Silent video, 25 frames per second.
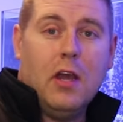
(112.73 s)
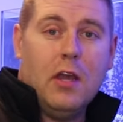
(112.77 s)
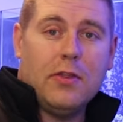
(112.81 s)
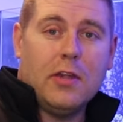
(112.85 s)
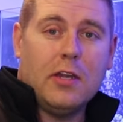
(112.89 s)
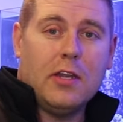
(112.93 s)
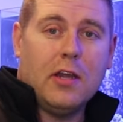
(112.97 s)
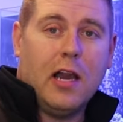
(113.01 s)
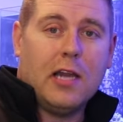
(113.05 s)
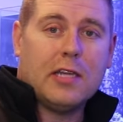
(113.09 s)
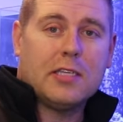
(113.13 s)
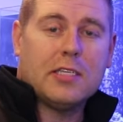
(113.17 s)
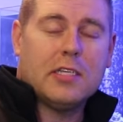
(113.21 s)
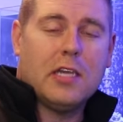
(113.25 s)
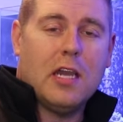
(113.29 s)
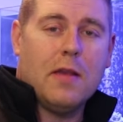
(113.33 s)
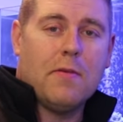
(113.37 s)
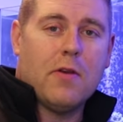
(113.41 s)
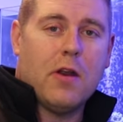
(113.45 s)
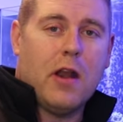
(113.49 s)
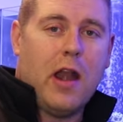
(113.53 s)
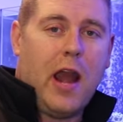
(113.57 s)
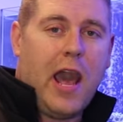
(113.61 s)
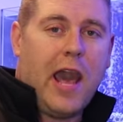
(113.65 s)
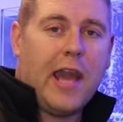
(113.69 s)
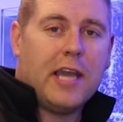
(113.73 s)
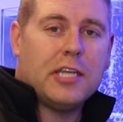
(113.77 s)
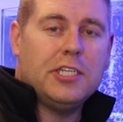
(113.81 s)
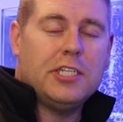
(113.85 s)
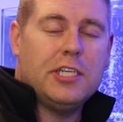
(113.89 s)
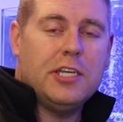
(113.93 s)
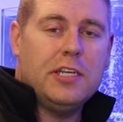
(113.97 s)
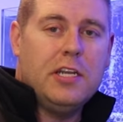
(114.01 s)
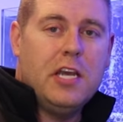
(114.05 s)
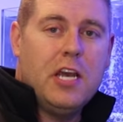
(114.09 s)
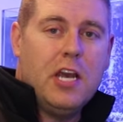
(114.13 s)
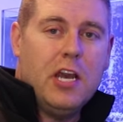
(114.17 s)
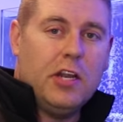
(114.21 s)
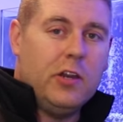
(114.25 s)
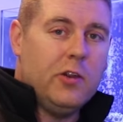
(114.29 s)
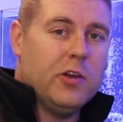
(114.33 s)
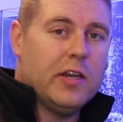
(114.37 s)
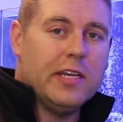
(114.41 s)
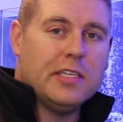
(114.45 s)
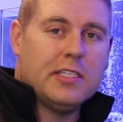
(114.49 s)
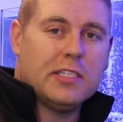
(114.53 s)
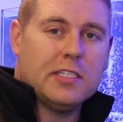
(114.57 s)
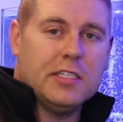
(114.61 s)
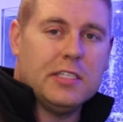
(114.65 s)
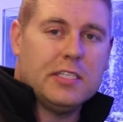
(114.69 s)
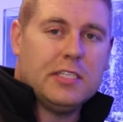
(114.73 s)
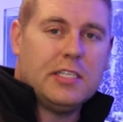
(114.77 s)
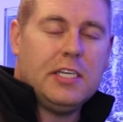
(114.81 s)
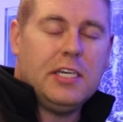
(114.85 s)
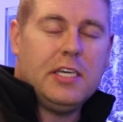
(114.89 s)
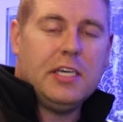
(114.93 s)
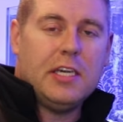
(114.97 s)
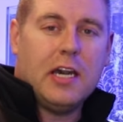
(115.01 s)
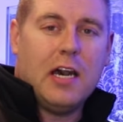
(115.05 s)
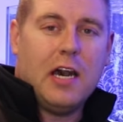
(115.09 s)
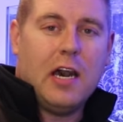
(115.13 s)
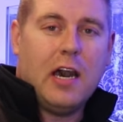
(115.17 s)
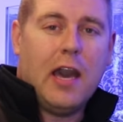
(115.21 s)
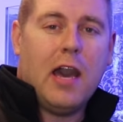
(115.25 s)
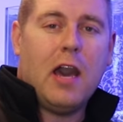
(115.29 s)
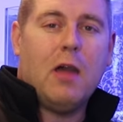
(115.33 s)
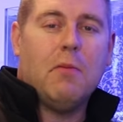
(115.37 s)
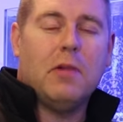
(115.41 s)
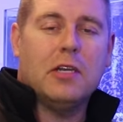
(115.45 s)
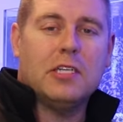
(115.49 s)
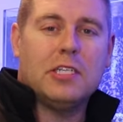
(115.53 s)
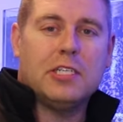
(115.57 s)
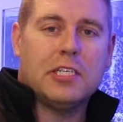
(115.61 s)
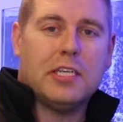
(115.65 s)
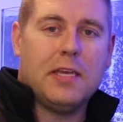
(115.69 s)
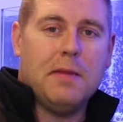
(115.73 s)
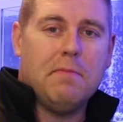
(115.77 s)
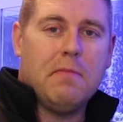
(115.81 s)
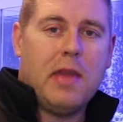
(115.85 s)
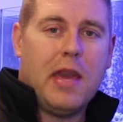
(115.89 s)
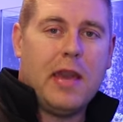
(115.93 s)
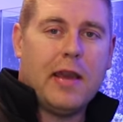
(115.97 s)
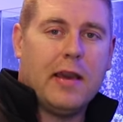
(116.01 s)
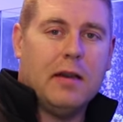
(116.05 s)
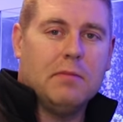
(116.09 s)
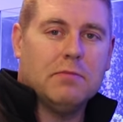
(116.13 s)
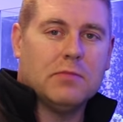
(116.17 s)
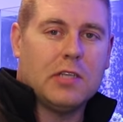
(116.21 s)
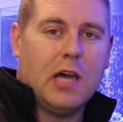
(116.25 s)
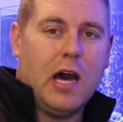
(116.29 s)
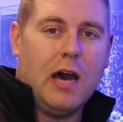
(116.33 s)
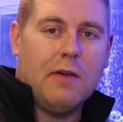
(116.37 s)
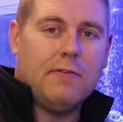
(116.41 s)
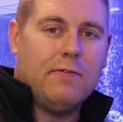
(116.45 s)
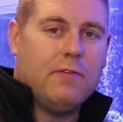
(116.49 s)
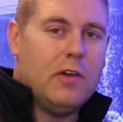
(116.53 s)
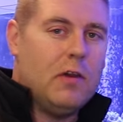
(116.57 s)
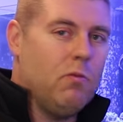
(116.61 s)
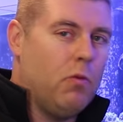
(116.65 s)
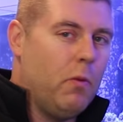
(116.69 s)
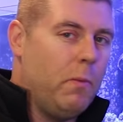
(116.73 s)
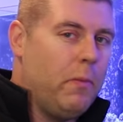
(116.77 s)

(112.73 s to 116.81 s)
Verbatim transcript: the DOC skimmer in action section, and you guys can see uh, how much skim comes off of it.